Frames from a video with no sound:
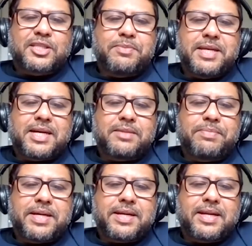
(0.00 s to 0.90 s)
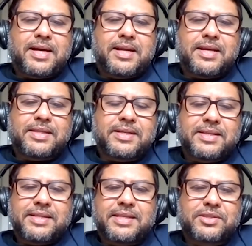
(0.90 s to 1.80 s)
Lakshmikant Pyarelal
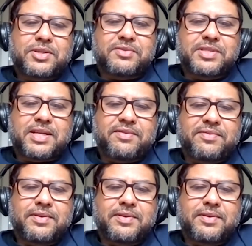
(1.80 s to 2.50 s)
and that sort of stuff.